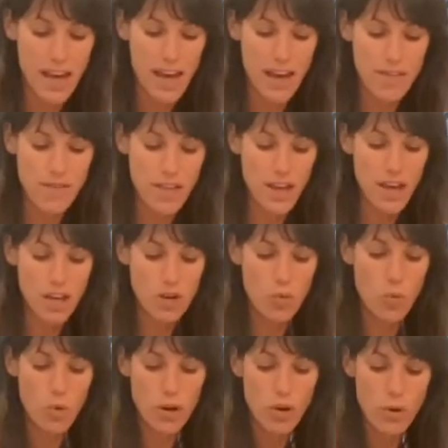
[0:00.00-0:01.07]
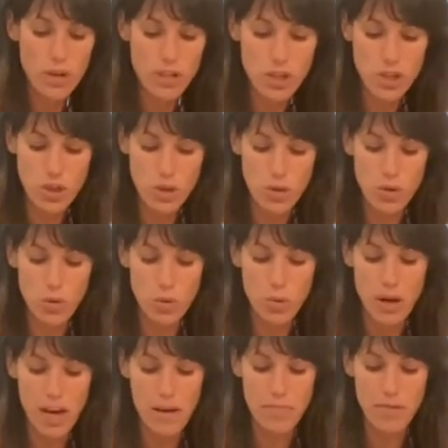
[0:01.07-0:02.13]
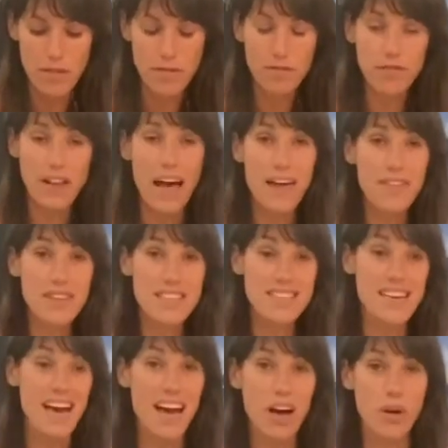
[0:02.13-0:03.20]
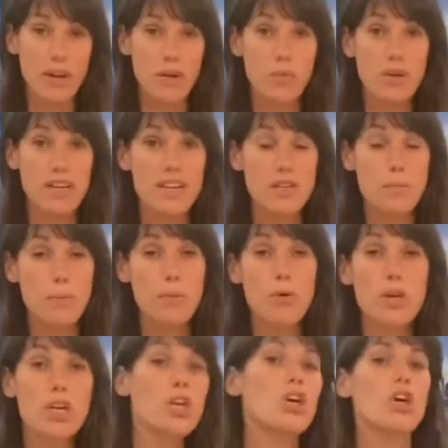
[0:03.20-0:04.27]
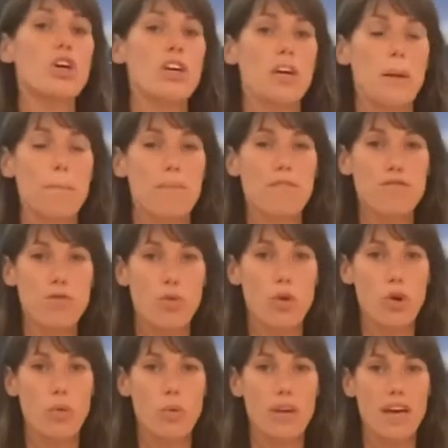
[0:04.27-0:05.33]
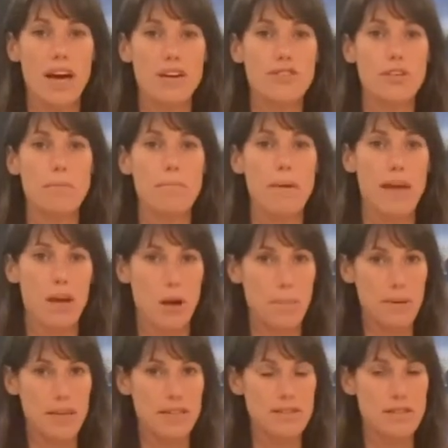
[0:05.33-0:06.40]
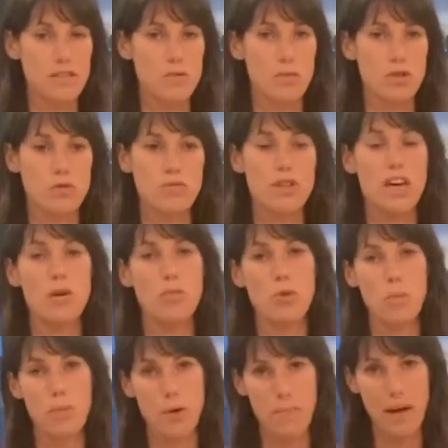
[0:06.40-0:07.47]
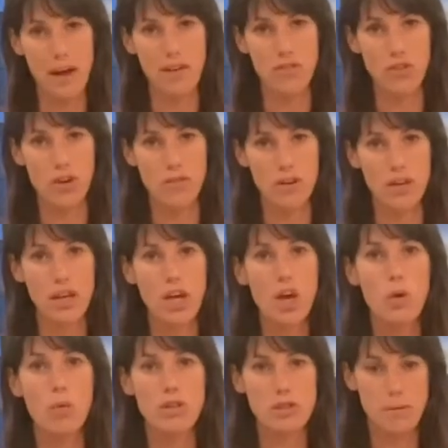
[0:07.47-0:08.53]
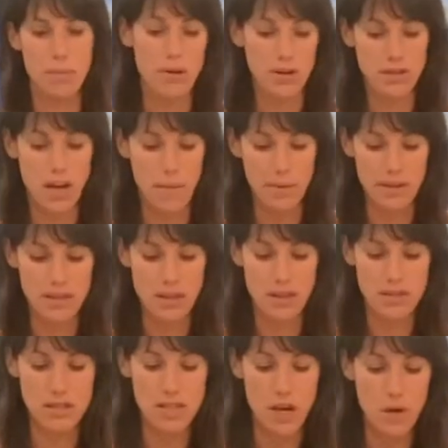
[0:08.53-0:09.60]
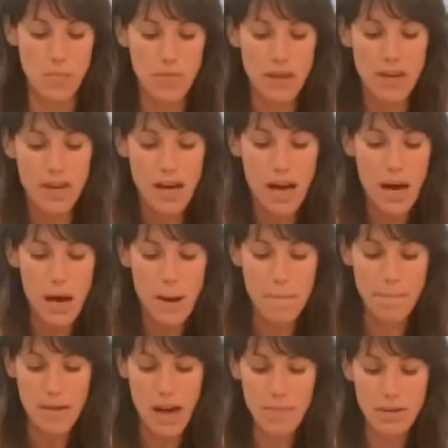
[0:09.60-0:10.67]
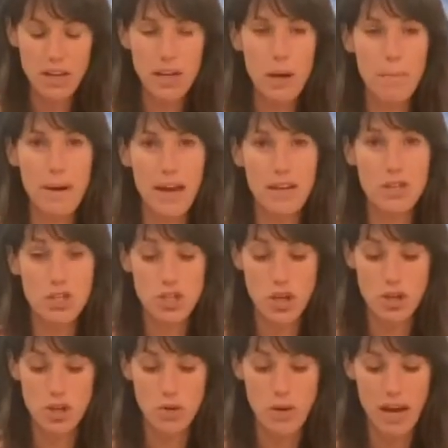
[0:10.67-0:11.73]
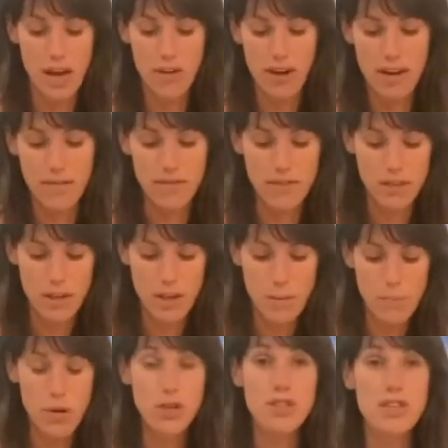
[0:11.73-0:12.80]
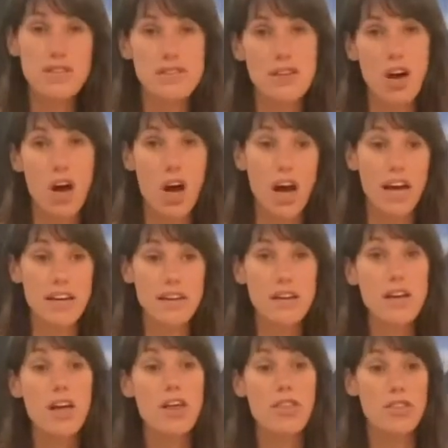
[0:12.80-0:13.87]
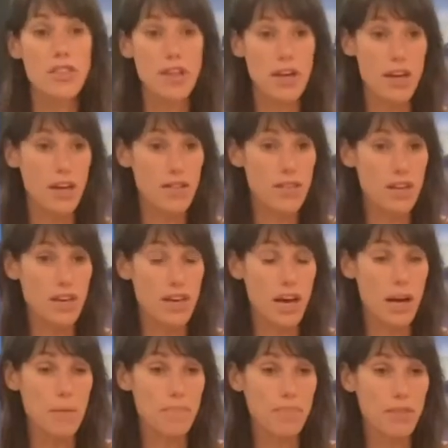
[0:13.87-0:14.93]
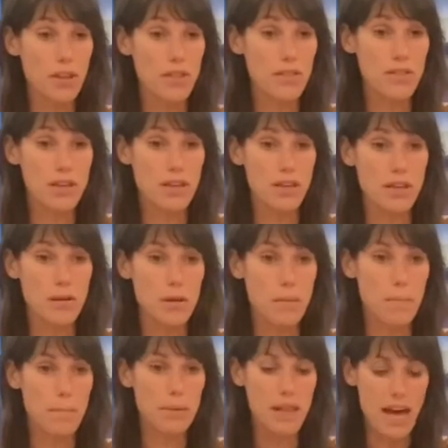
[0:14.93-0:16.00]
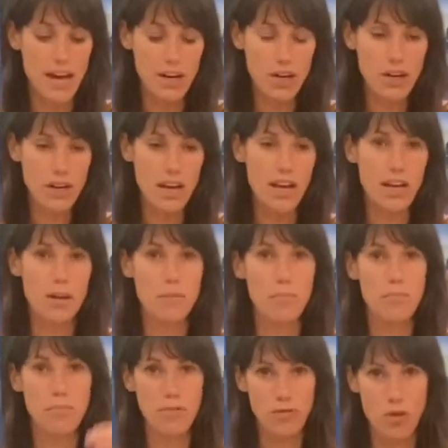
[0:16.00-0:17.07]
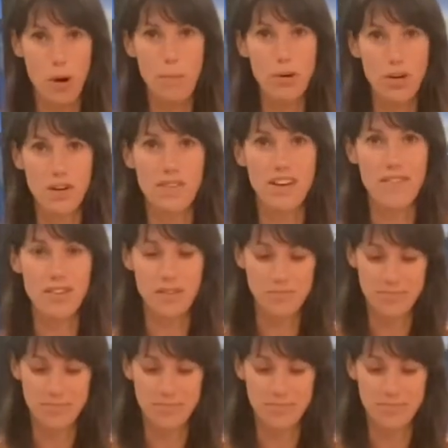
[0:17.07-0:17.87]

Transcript: And then we're going to flatten this out, and we need to pre-cook it before we actually make our pizzas, which then we'll put back in the oven once we put our toppings on. So I'm gonna come back and show you how I've put this on the platter and before I put it in the oven.